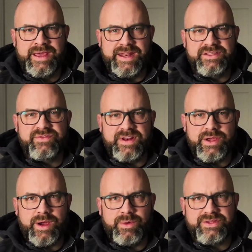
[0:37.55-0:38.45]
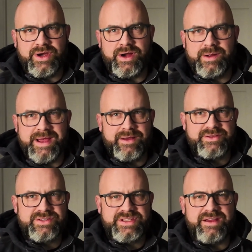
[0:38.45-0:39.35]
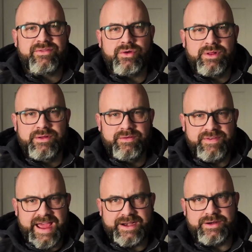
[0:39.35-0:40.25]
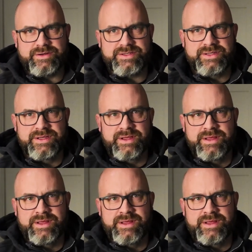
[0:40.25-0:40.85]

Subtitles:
And in this video, I want to talk about several factors